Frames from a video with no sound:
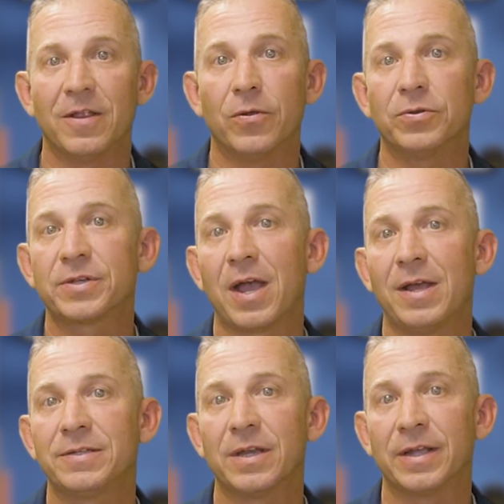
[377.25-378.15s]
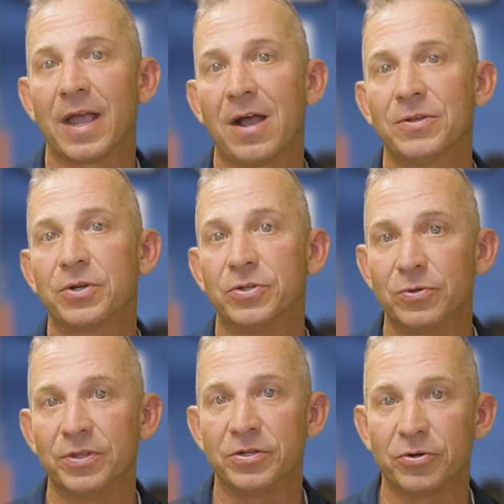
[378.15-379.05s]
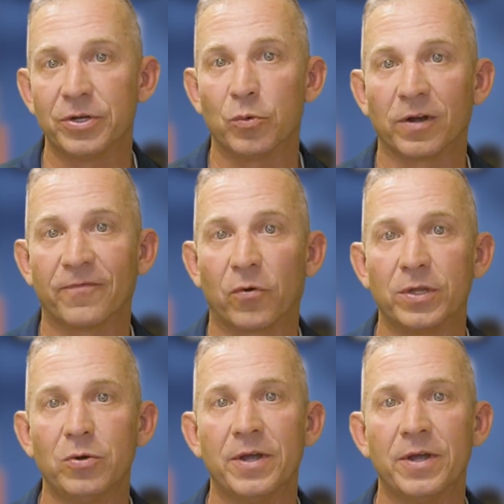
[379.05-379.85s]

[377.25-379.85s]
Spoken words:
Those guys and gals are doing the dirty work for you,